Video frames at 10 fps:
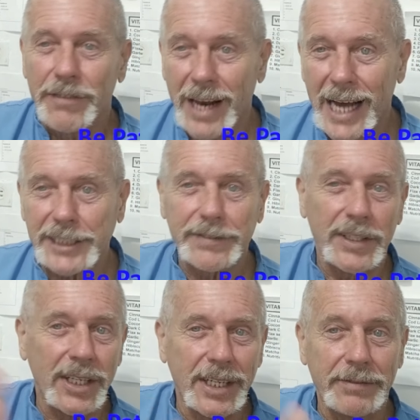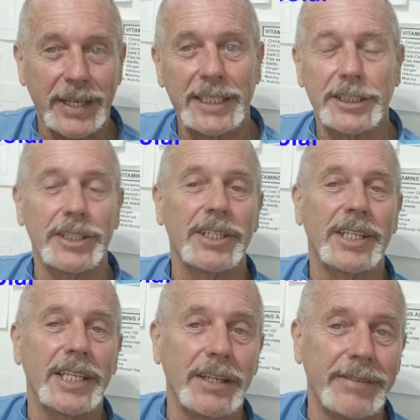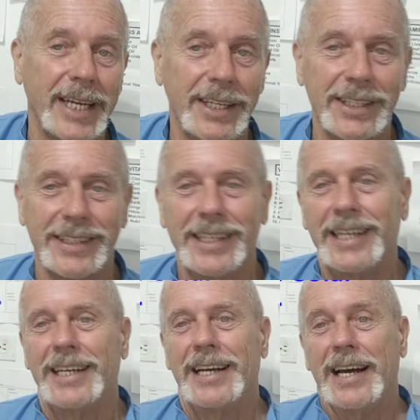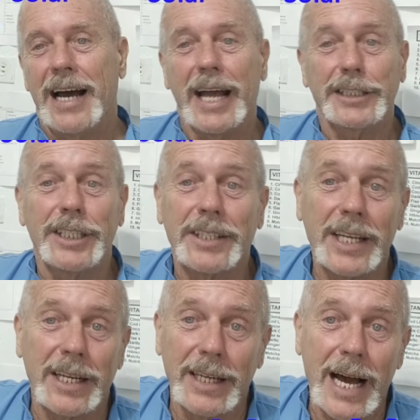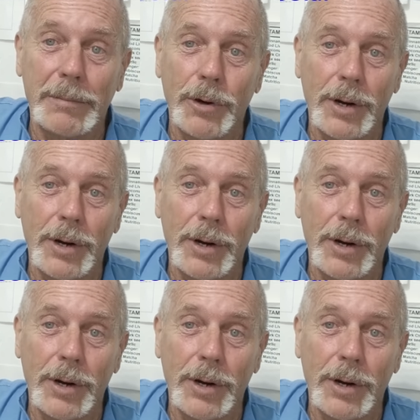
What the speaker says: philosopher, inventor, innovator. I actually think a lot